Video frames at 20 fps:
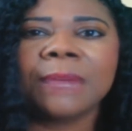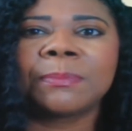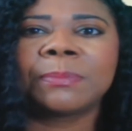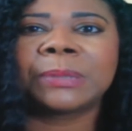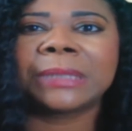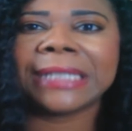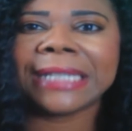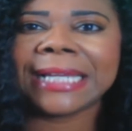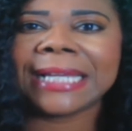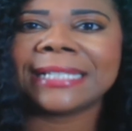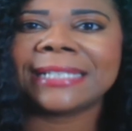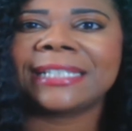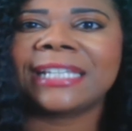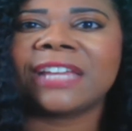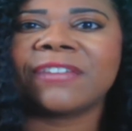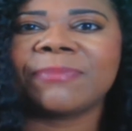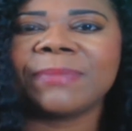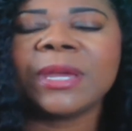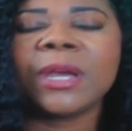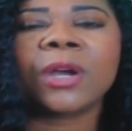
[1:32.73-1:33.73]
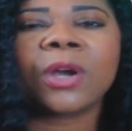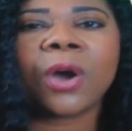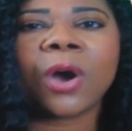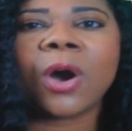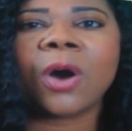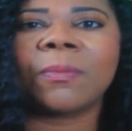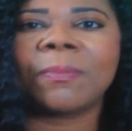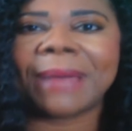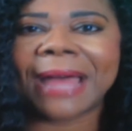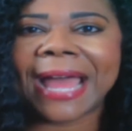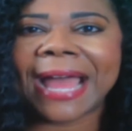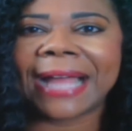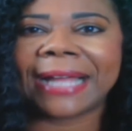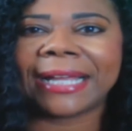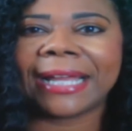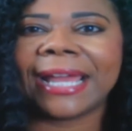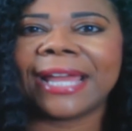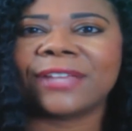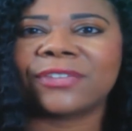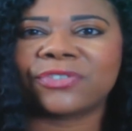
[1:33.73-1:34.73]
Please give me a call
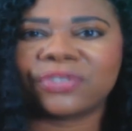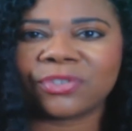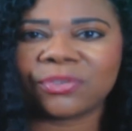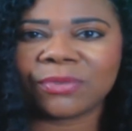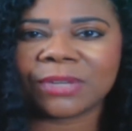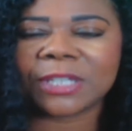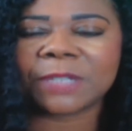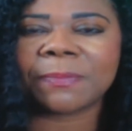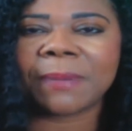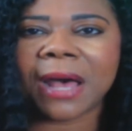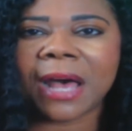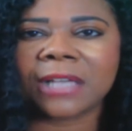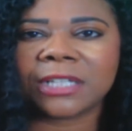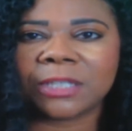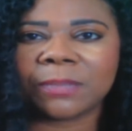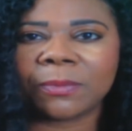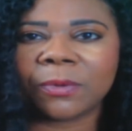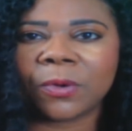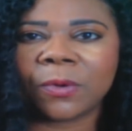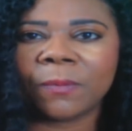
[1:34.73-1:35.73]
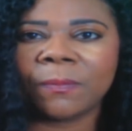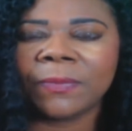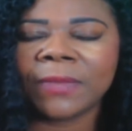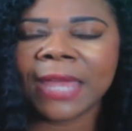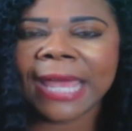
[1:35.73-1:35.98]
back as soon as possible.